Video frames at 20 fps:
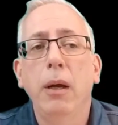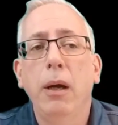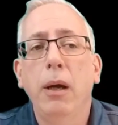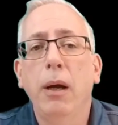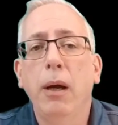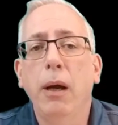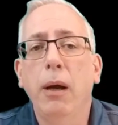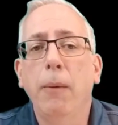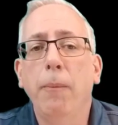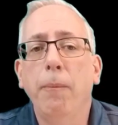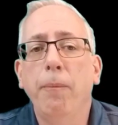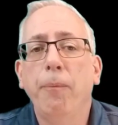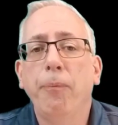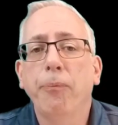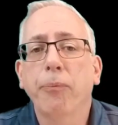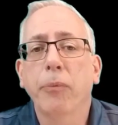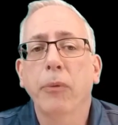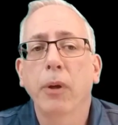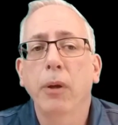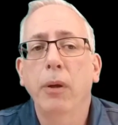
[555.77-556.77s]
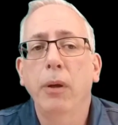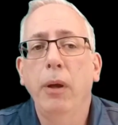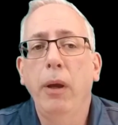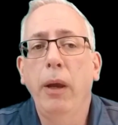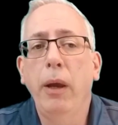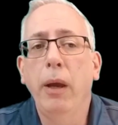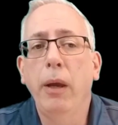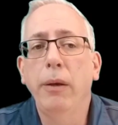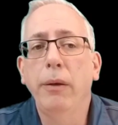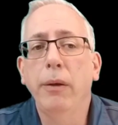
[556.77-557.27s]
Um,
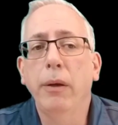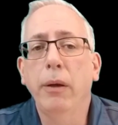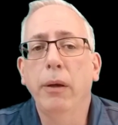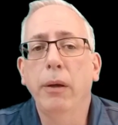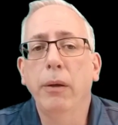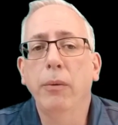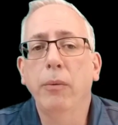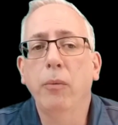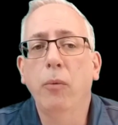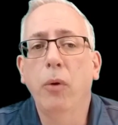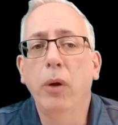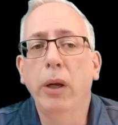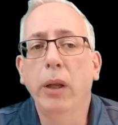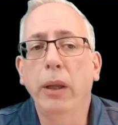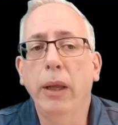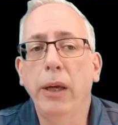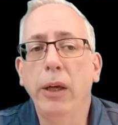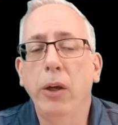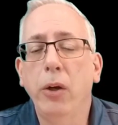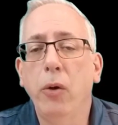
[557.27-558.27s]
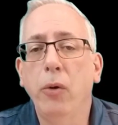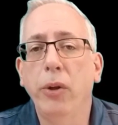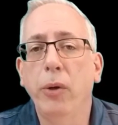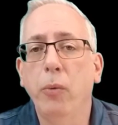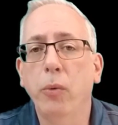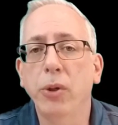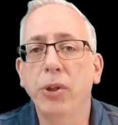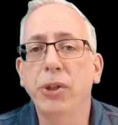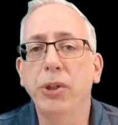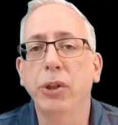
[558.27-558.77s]
and uh, want to let you know that
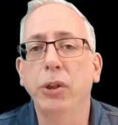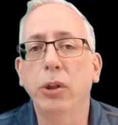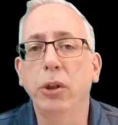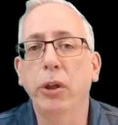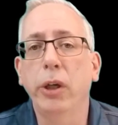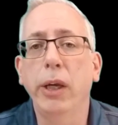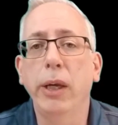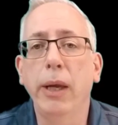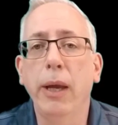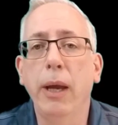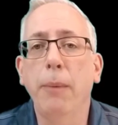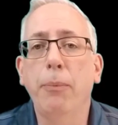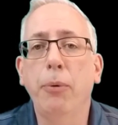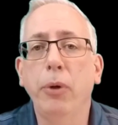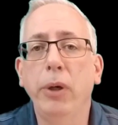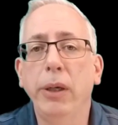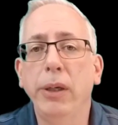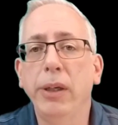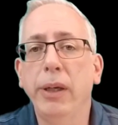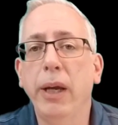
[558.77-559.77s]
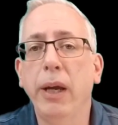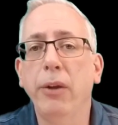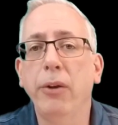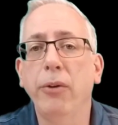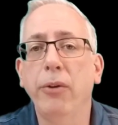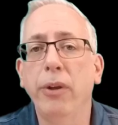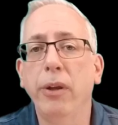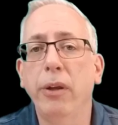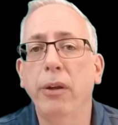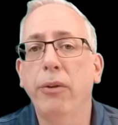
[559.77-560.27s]
we're still looking at putting
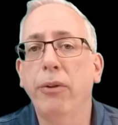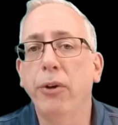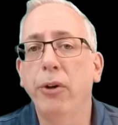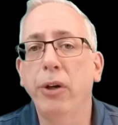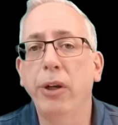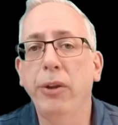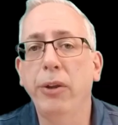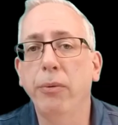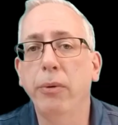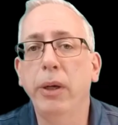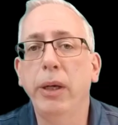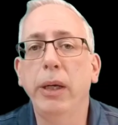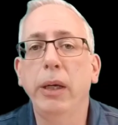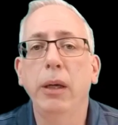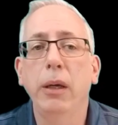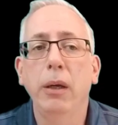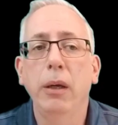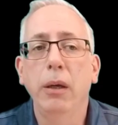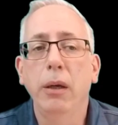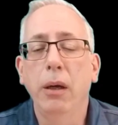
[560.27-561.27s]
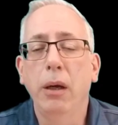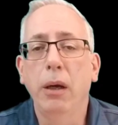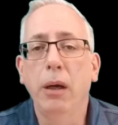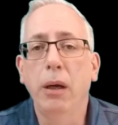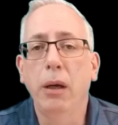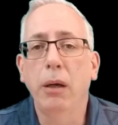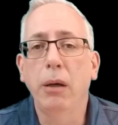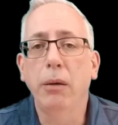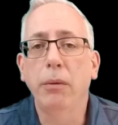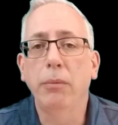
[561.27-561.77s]
together the 33
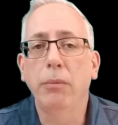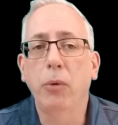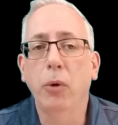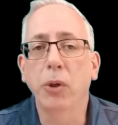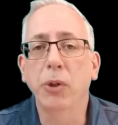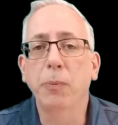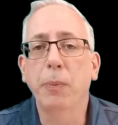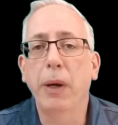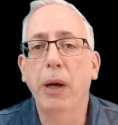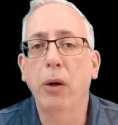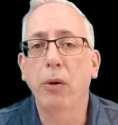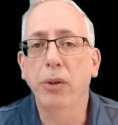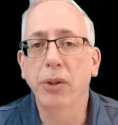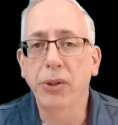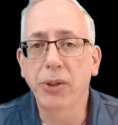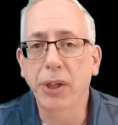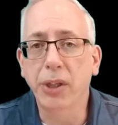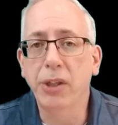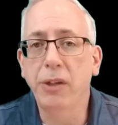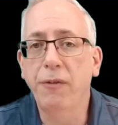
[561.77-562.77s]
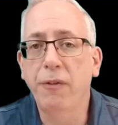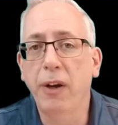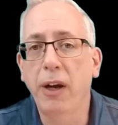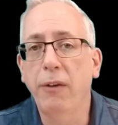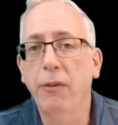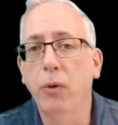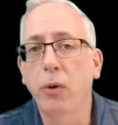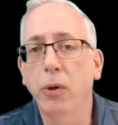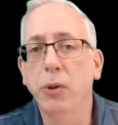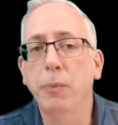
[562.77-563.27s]
uh, horsepower, the
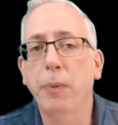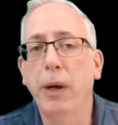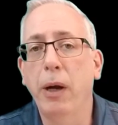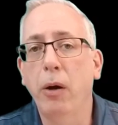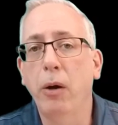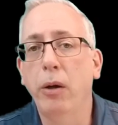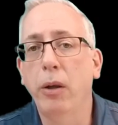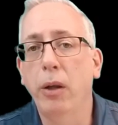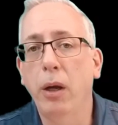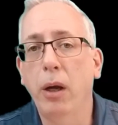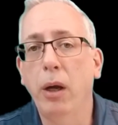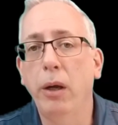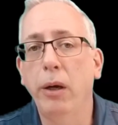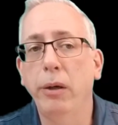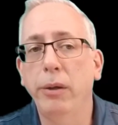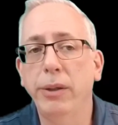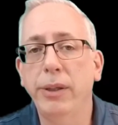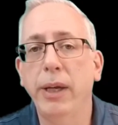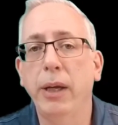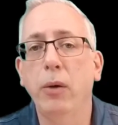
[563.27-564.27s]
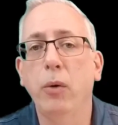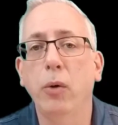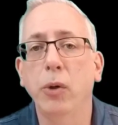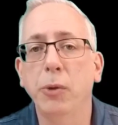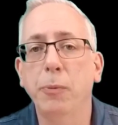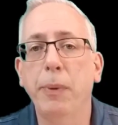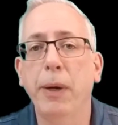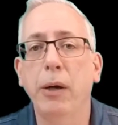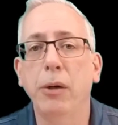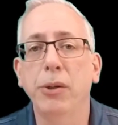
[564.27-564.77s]
65 horsepower and the 110
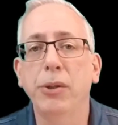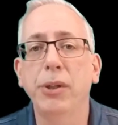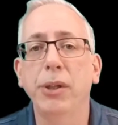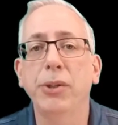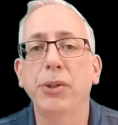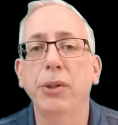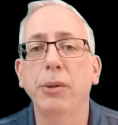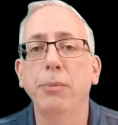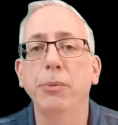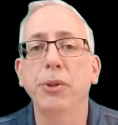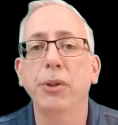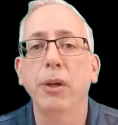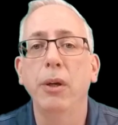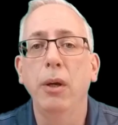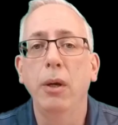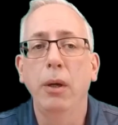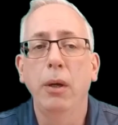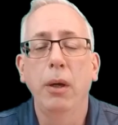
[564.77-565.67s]
horsepower systems.